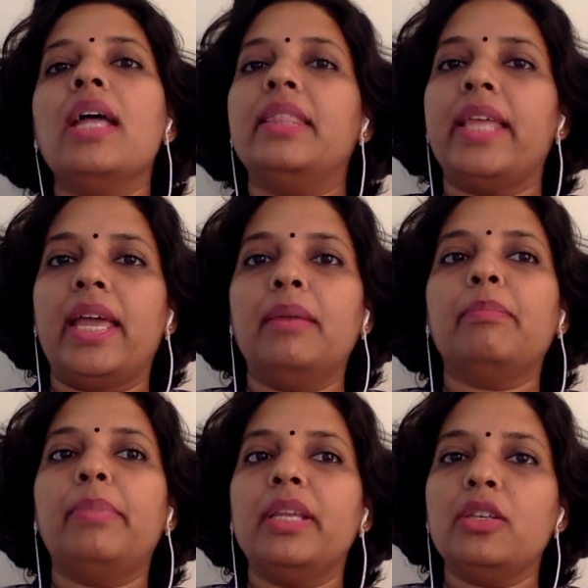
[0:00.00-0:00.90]
then
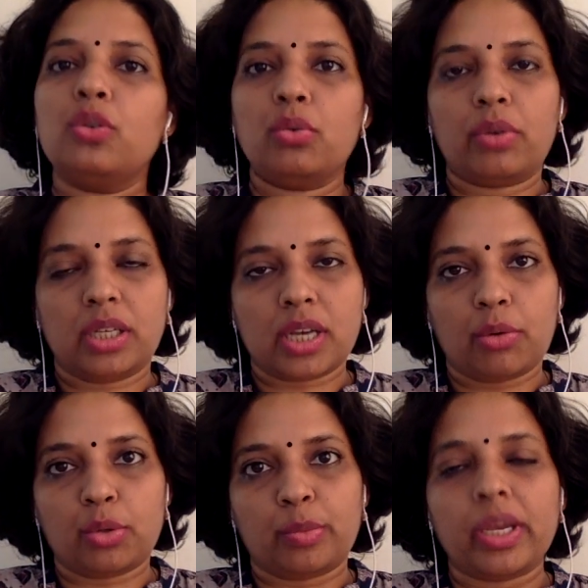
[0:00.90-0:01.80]
please do reach
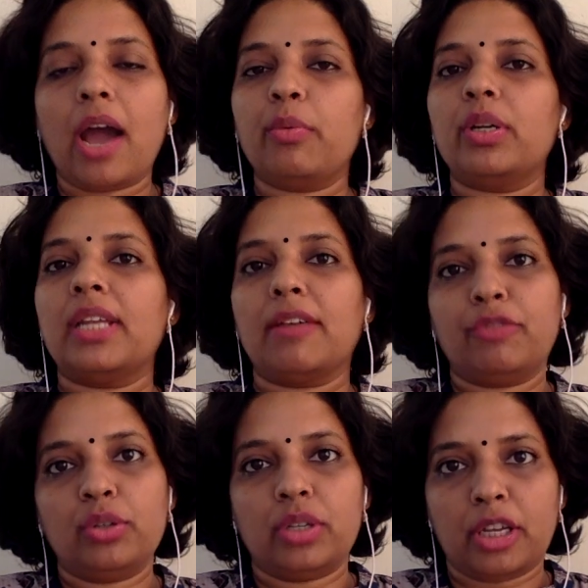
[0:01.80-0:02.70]
out to me. I would love
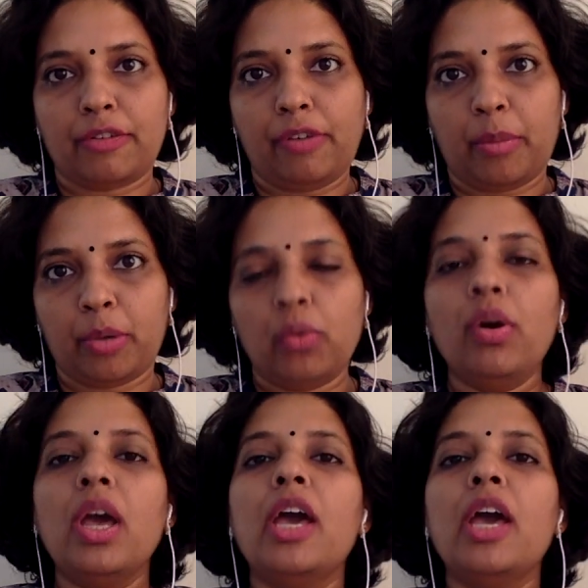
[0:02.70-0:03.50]
to hear from you.